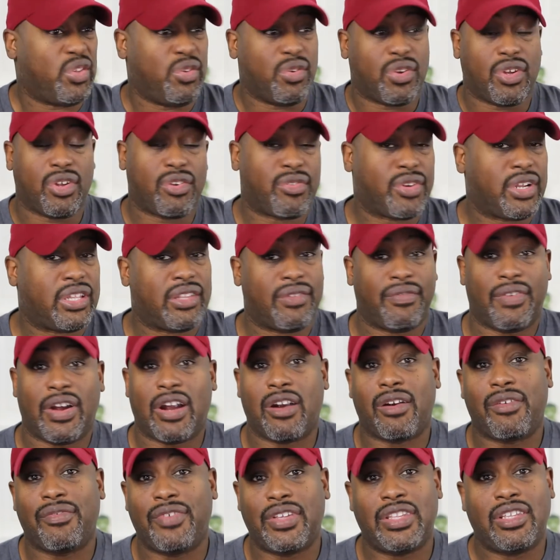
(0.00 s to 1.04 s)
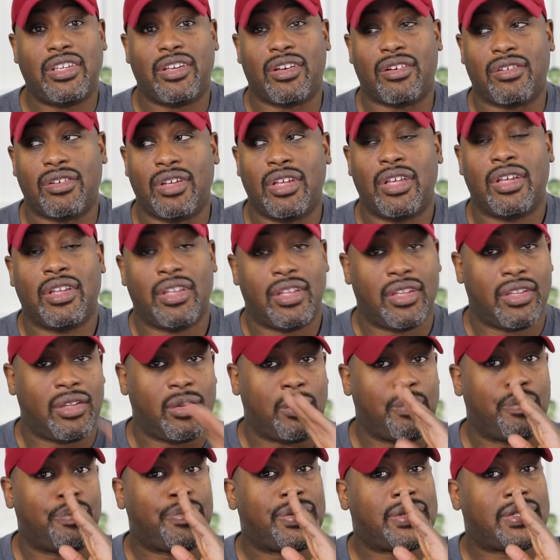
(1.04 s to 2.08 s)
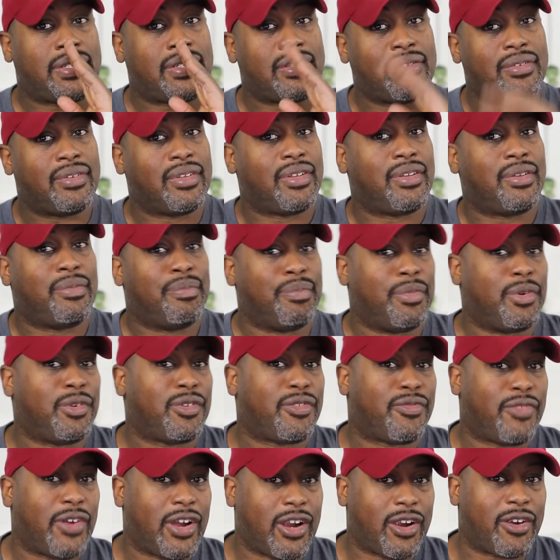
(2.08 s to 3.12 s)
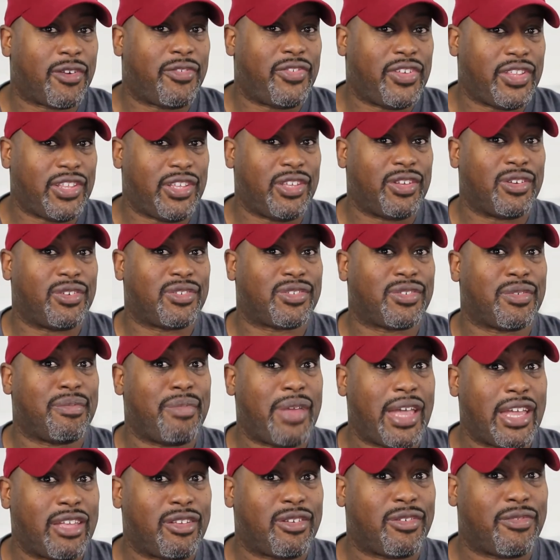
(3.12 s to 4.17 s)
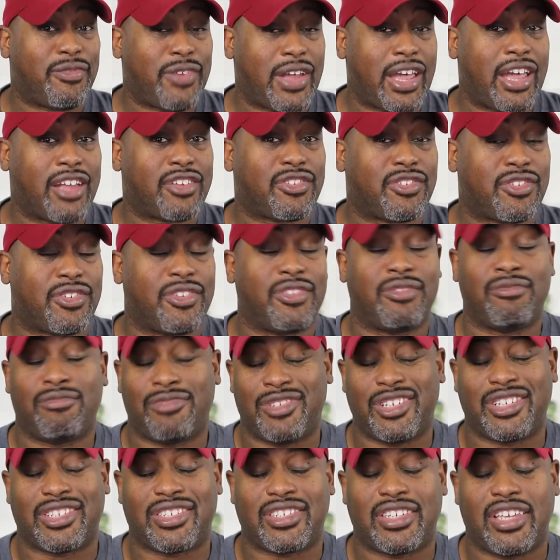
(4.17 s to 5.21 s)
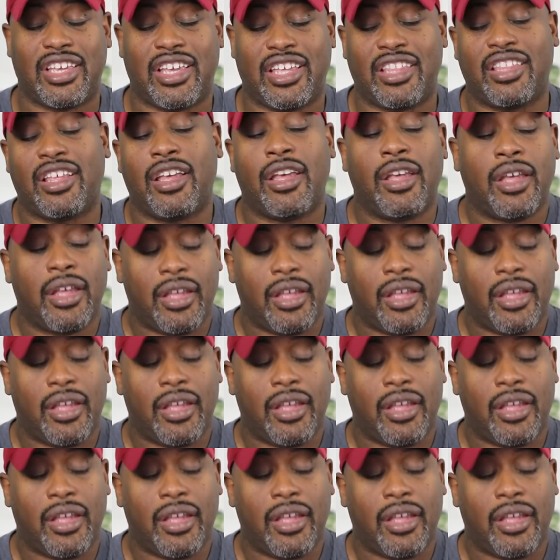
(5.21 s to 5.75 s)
You can create a viral video. Most viral videos are manufactured, just saying.